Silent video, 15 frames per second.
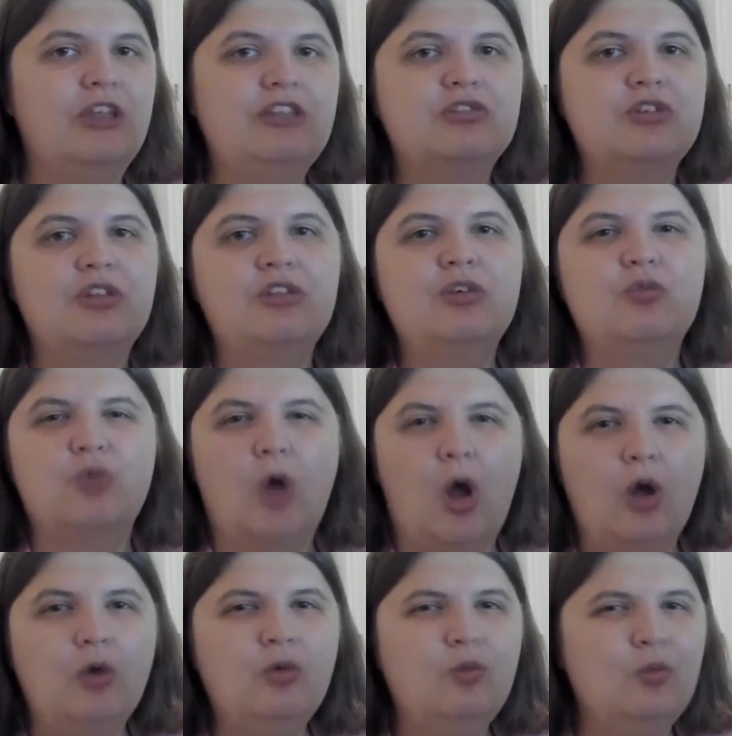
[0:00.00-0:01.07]
nothing
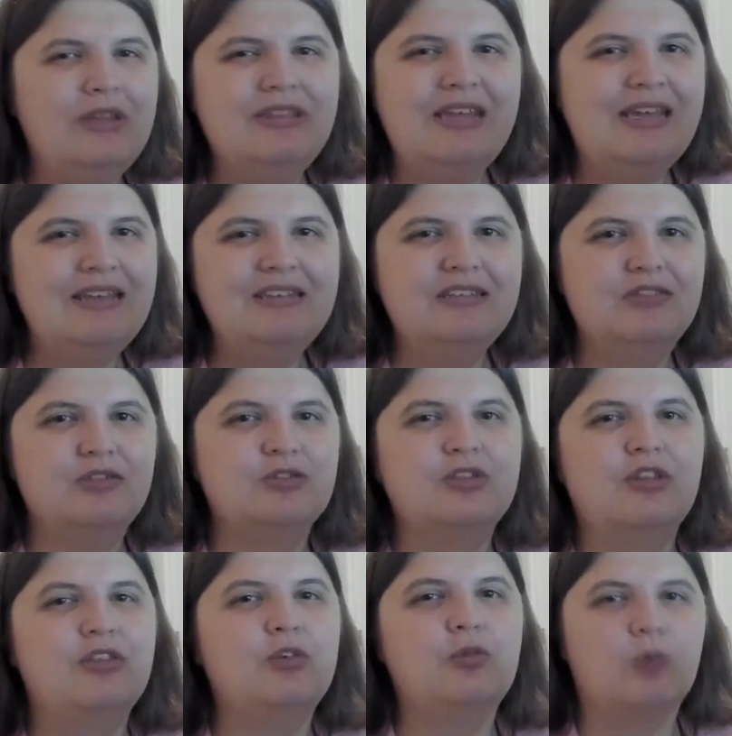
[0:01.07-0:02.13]
wrong with it. There's
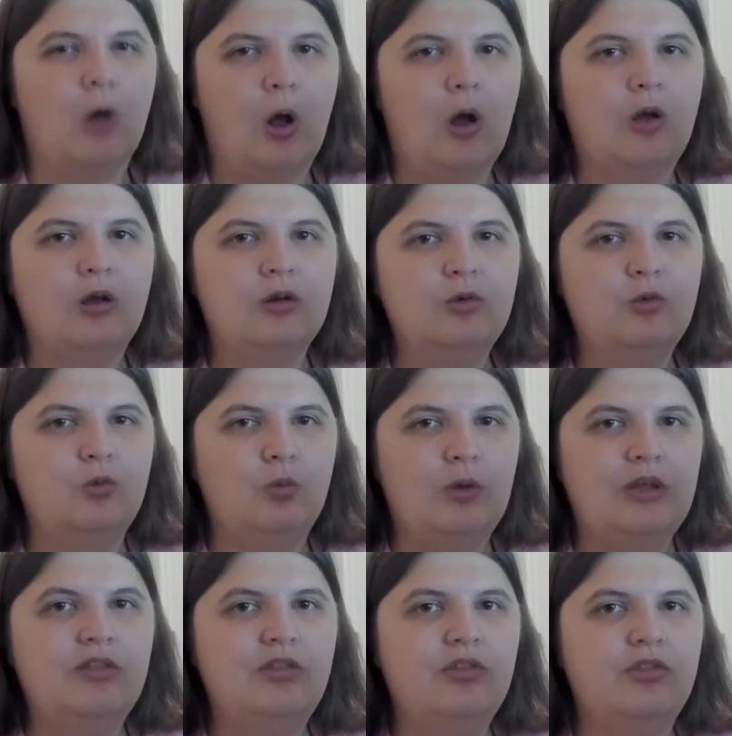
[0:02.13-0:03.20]
nothing wrong
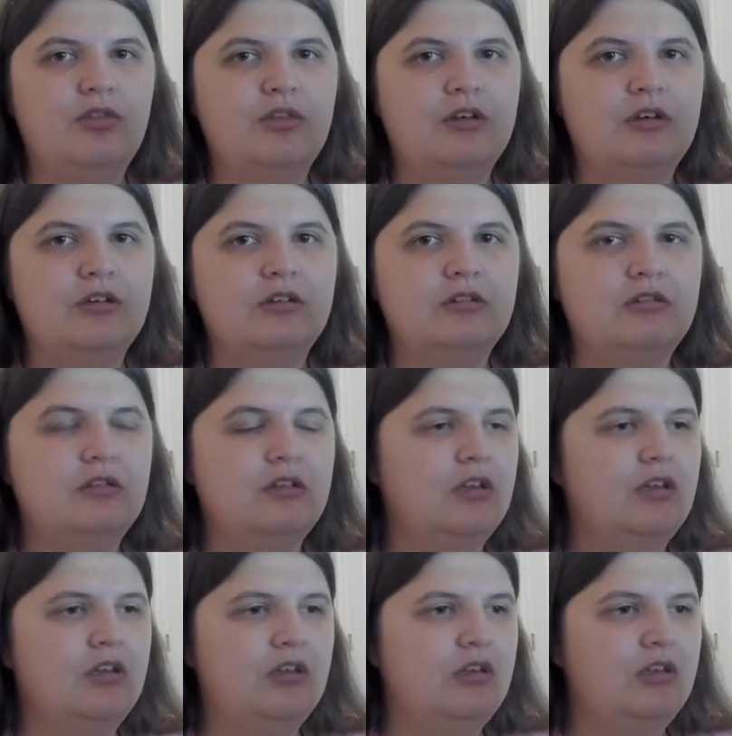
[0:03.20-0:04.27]
with the
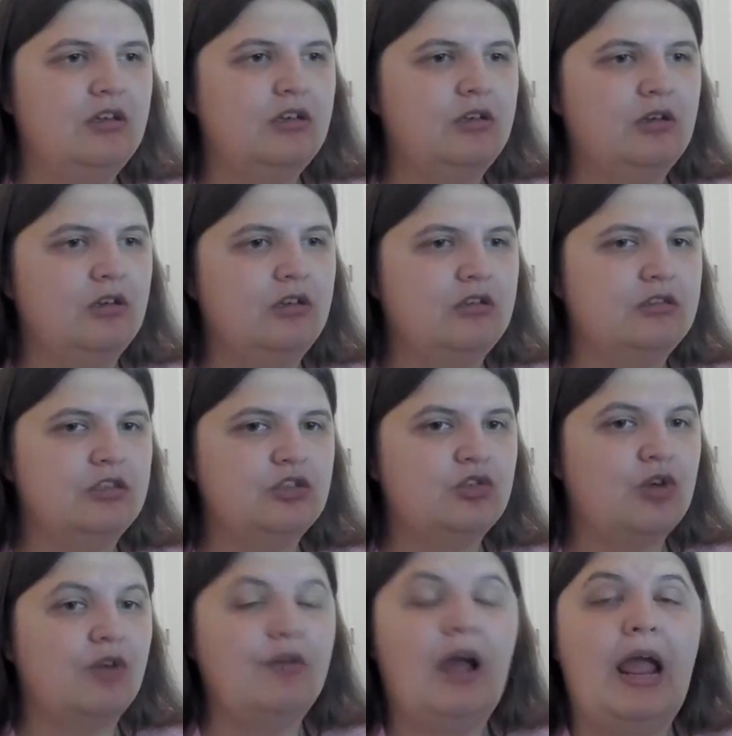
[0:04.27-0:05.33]
disk
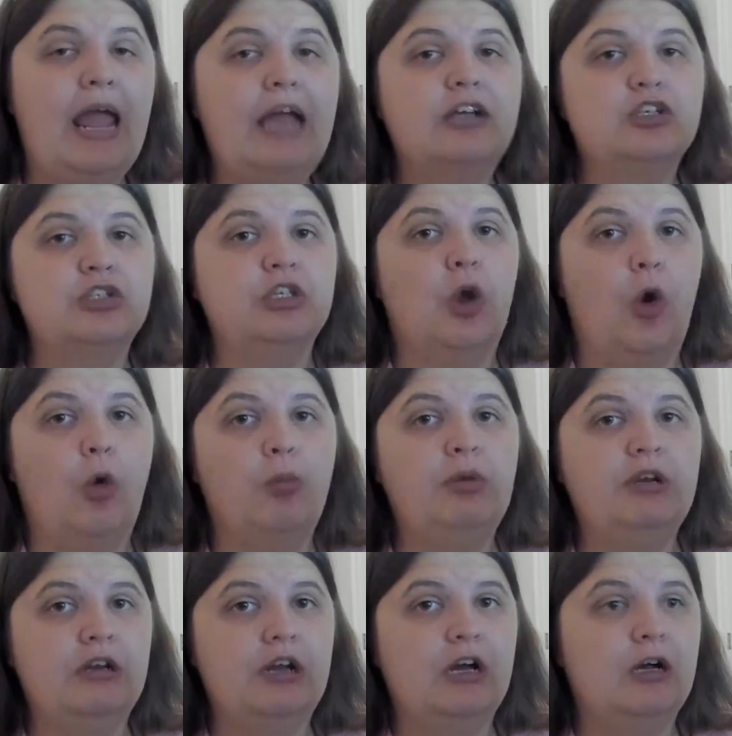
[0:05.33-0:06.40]
drive. I actually
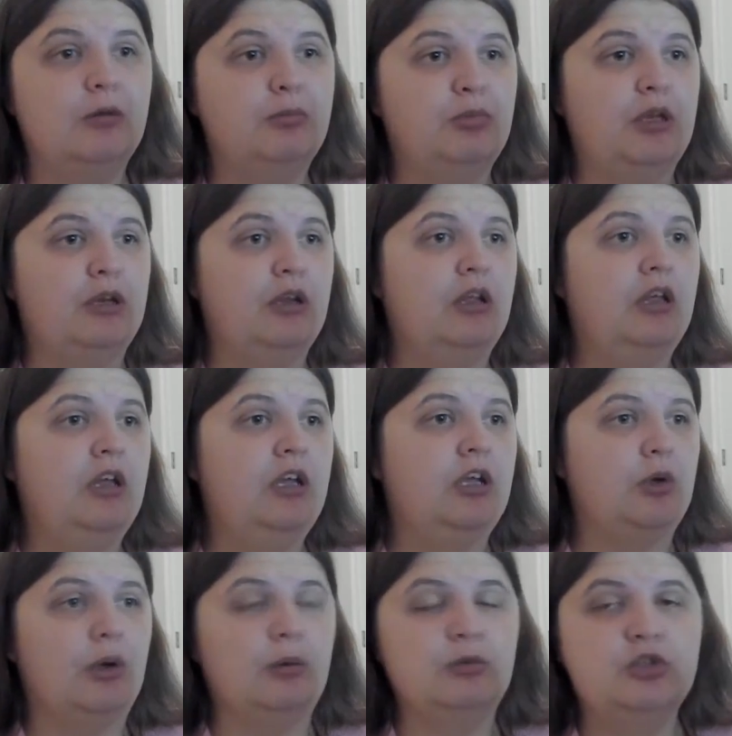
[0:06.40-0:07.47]
opened it up and,
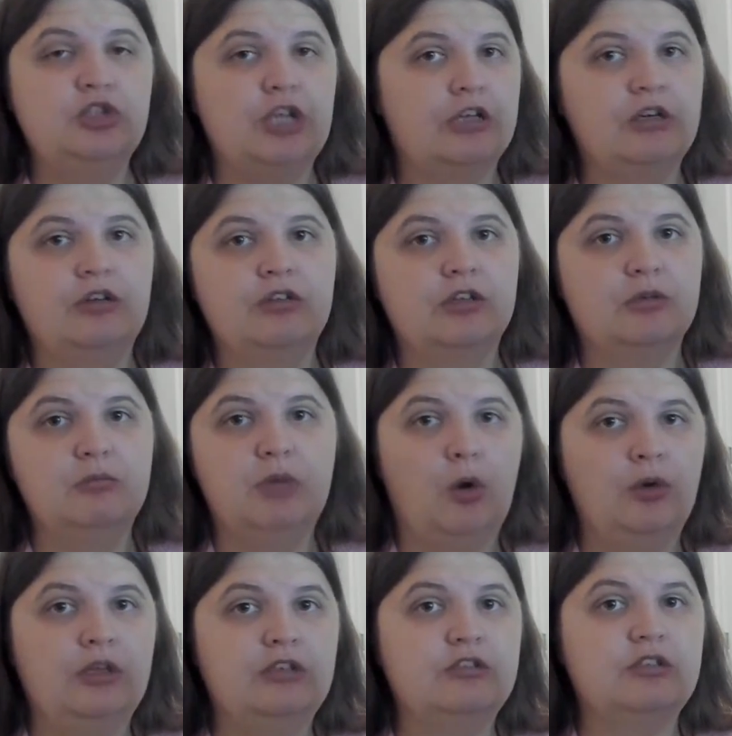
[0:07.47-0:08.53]
I was checking all the components and